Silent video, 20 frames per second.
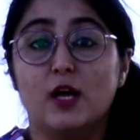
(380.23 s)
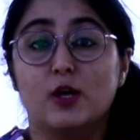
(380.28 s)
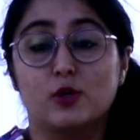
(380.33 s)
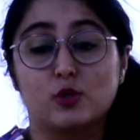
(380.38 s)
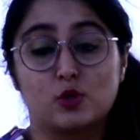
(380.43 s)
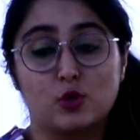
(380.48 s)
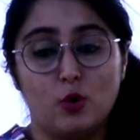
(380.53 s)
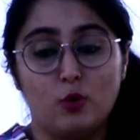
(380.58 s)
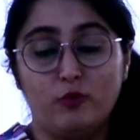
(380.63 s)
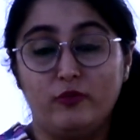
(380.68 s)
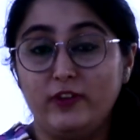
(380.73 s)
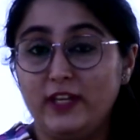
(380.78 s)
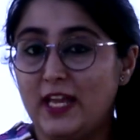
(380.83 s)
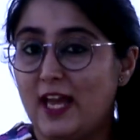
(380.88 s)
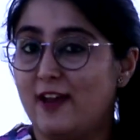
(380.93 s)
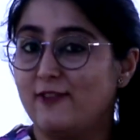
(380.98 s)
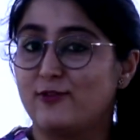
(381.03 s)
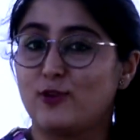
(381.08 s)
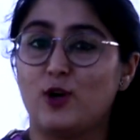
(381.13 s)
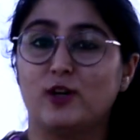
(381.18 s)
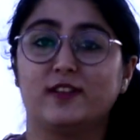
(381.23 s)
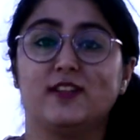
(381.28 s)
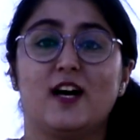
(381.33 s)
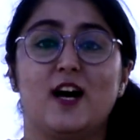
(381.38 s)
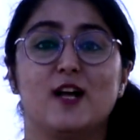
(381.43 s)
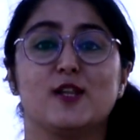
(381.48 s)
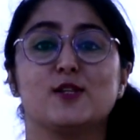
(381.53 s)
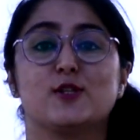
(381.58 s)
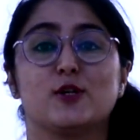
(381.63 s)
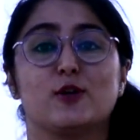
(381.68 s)
So we have got the
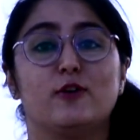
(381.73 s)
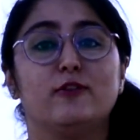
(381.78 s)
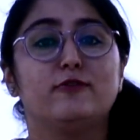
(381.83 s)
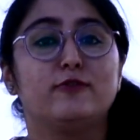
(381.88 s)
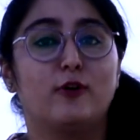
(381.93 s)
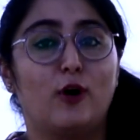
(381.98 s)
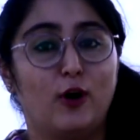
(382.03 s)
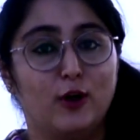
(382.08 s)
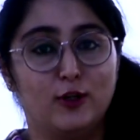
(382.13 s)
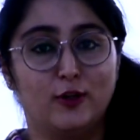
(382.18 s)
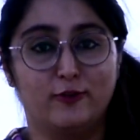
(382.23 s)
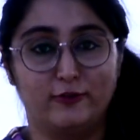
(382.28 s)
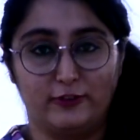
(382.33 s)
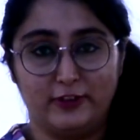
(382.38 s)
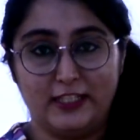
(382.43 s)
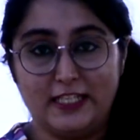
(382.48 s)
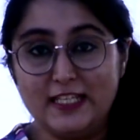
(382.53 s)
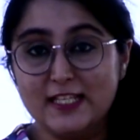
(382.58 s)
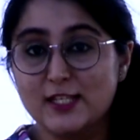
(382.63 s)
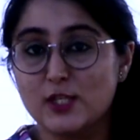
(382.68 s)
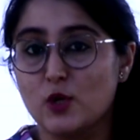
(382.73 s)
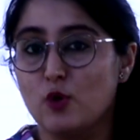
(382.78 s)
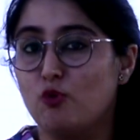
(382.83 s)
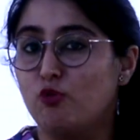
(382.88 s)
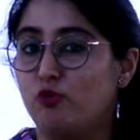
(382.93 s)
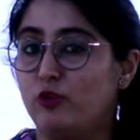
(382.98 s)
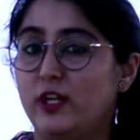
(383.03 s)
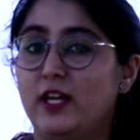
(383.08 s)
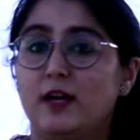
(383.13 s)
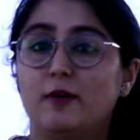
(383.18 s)
answer of all of these.
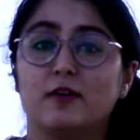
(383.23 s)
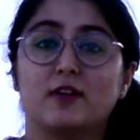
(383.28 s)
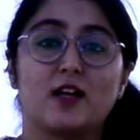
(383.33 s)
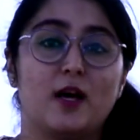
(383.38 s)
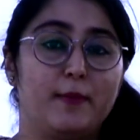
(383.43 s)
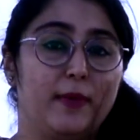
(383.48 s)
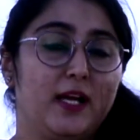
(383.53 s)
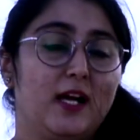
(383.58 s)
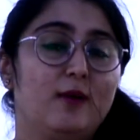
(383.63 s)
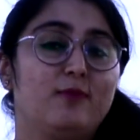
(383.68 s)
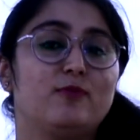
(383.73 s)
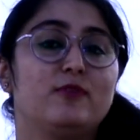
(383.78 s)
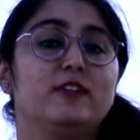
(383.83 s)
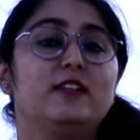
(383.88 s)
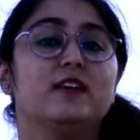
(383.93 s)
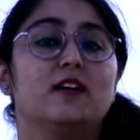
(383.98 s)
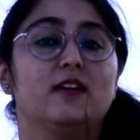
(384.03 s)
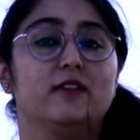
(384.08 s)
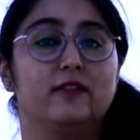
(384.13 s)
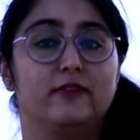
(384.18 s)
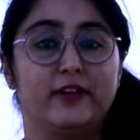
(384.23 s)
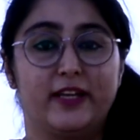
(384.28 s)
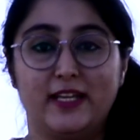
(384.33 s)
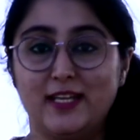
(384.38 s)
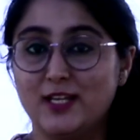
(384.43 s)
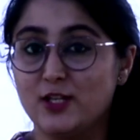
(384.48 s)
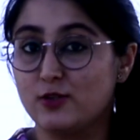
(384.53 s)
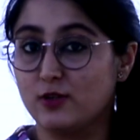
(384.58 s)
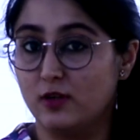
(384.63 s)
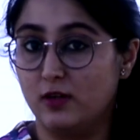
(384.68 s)
We are coming up with a
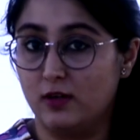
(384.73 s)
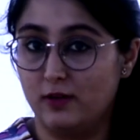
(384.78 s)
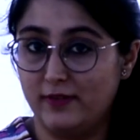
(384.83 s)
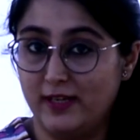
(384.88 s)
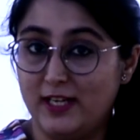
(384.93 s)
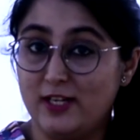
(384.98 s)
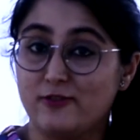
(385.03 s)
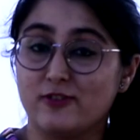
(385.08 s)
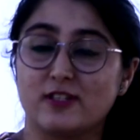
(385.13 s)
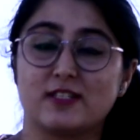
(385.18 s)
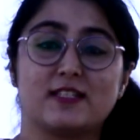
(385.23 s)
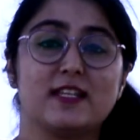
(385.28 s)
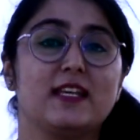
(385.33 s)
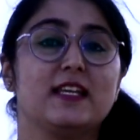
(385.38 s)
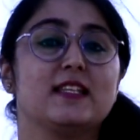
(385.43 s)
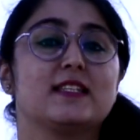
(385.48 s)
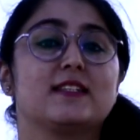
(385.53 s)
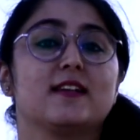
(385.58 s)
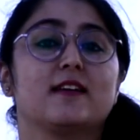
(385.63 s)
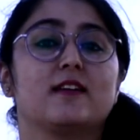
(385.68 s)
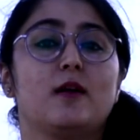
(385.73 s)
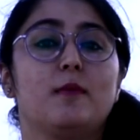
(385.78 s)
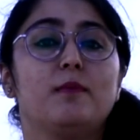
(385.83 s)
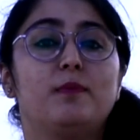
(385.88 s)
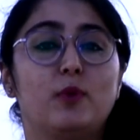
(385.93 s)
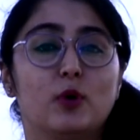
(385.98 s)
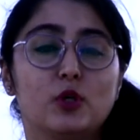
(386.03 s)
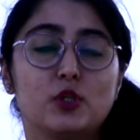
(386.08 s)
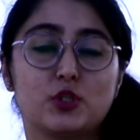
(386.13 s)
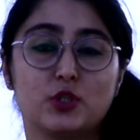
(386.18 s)
very interesting Instagram
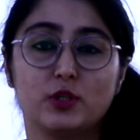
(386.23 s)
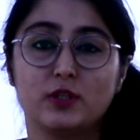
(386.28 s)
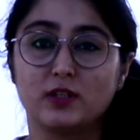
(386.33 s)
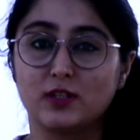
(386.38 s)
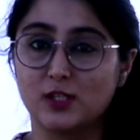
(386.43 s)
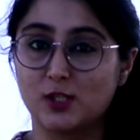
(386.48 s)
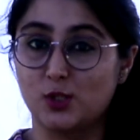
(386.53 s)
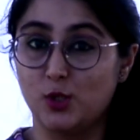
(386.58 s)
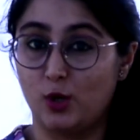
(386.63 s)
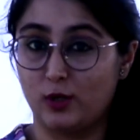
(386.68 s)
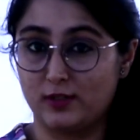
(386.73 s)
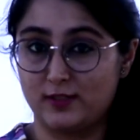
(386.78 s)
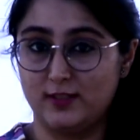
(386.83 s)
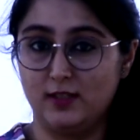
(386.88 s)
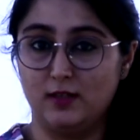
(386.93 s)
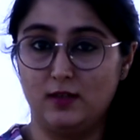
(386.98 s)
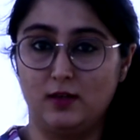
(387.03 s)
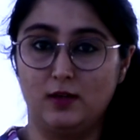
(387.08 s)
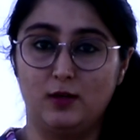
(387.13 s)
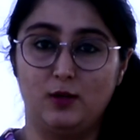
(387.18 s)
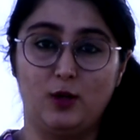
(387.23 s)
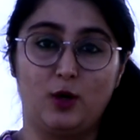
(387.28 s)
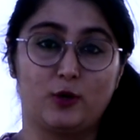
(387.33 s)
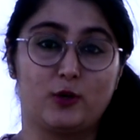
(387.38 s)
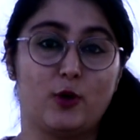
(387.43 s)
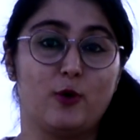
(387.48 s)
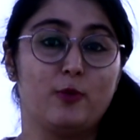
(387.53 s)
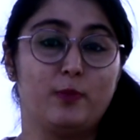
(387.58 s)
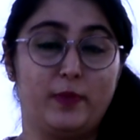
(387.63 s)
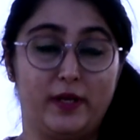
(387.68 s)
post during this
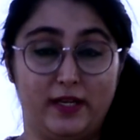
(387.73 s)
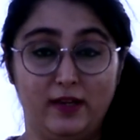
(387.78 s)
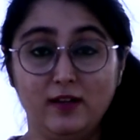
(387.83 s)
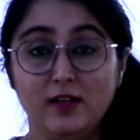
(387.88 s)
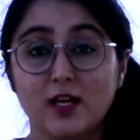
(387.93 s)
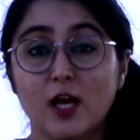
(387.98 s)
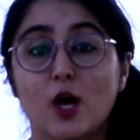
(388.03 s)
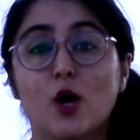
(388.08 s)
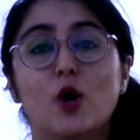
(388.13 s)
lockdown period.